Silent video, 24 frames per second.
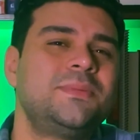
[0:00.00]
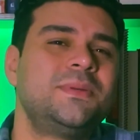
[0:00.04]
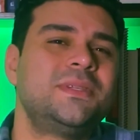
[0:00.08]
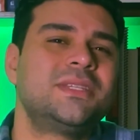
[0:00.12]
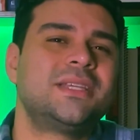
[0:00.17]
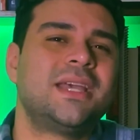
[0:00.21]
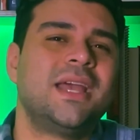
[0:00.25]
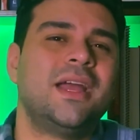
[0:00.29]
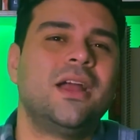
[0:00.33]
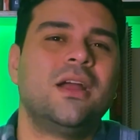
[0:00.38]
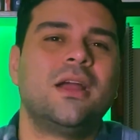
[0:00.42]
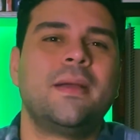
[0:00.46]

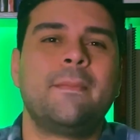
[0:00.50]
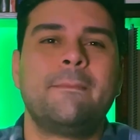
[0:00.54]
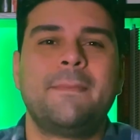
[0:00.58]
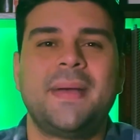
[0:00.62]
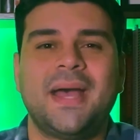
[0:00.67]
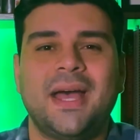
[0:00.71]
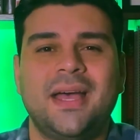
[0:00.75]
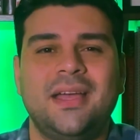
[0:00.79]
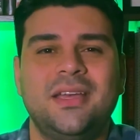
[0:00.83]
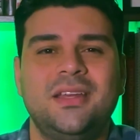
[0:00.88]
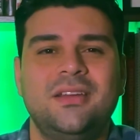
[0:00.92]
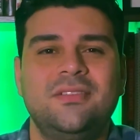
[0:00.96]
care and
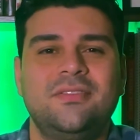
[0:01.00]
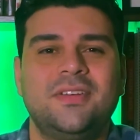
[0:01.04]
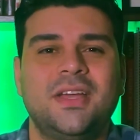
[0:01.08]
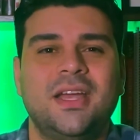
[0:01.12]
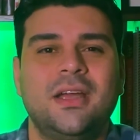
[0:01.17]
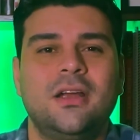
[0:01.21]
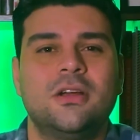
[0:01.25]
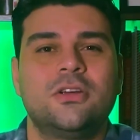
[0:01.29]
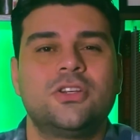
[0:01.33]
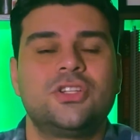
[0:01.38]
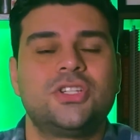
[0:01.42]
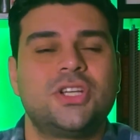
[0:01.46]
palliative
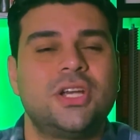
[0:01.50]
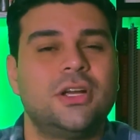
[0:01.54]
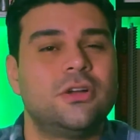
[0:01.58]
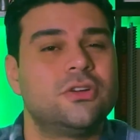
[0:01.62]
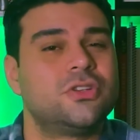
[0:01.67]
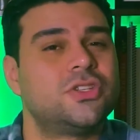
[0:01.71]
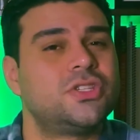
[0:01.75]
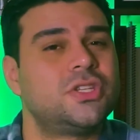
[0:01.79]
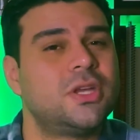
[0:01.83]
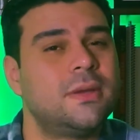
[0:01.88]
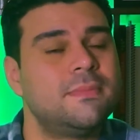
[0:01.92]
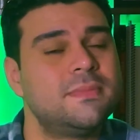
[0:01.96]
care share
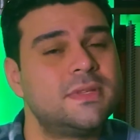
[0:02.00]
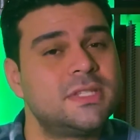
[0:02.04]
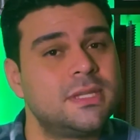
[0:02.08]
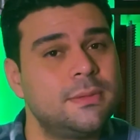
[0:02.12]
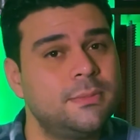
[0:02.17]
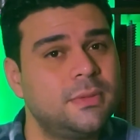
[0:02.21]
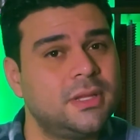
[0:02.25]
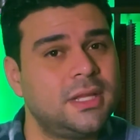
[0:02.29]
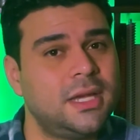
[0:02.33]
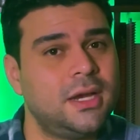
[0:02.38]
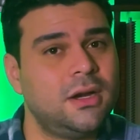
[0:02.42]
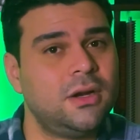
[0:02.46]
some
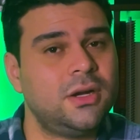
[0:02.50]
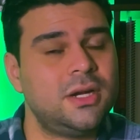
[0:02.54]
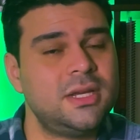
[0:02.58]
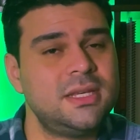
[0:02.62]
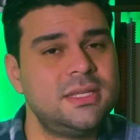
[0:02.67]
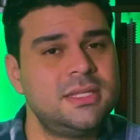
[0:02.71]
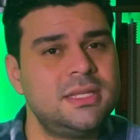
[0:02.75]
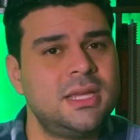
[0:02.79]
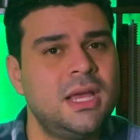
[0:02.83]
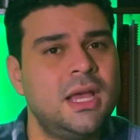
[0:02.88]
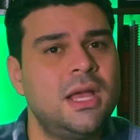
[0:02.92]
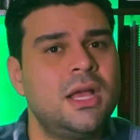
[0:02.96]

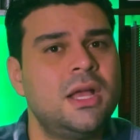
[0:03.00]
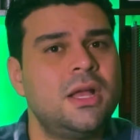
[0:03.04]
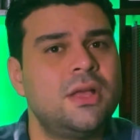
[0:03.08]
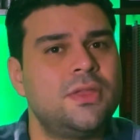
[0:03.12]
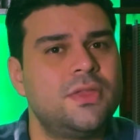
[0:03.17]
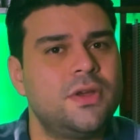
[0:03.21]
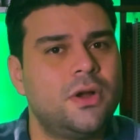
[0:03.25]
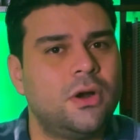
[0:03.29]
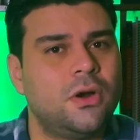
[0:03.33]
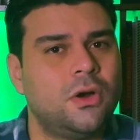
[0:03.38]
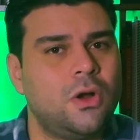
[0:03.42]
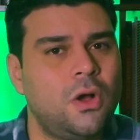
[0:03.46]
similarities,
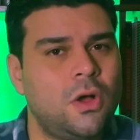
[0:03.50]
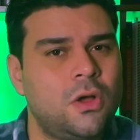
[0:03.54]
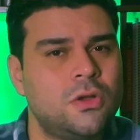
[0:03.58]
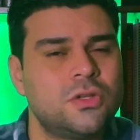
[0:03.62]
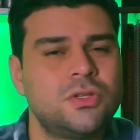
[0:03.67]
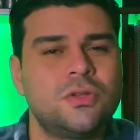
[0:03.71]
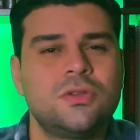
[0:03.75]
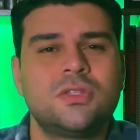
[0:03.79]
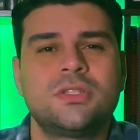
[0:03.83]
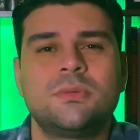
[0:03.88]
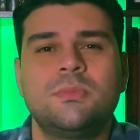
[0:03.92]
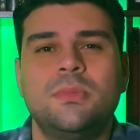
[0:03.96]
there are
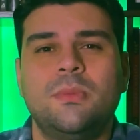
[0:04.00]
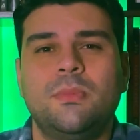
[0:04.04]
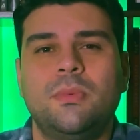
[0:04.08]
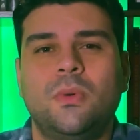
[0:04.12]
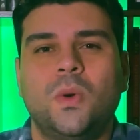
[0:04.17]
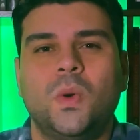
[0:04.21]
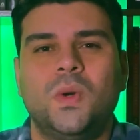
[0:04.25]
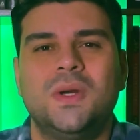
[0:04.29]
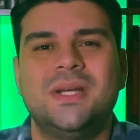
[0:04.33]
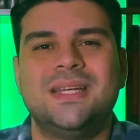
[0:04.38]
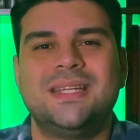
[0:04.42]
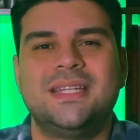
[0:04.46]
also some
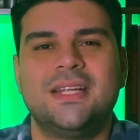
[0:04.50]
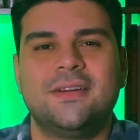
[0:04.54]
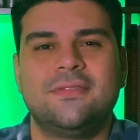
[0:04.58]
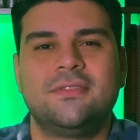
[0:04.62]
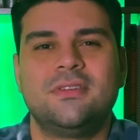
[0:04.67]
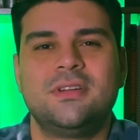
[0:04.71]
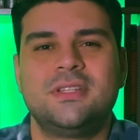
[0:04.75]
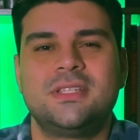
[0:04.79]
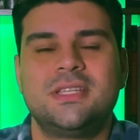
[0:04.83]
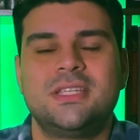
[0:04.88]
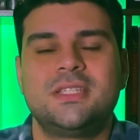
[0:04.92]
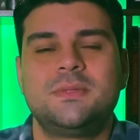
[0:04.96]
important
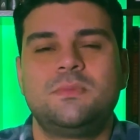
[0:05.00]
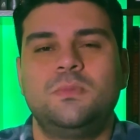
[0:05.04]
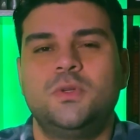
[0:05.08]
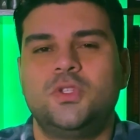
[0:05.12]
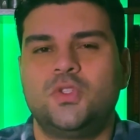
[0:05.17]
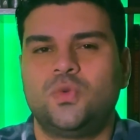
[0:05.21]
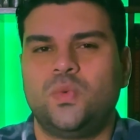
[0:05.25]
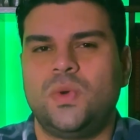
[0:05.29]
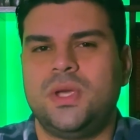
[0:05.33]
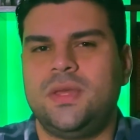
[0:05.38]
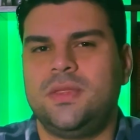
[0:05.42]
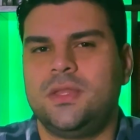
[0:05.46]
differences
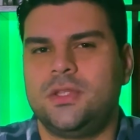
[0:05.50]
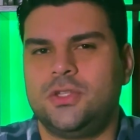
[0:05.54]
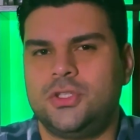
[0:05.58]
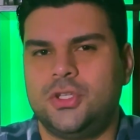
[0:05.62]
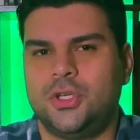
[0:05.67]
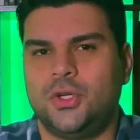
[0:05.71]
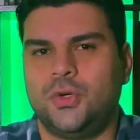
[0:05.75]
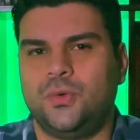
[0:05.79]
between the two.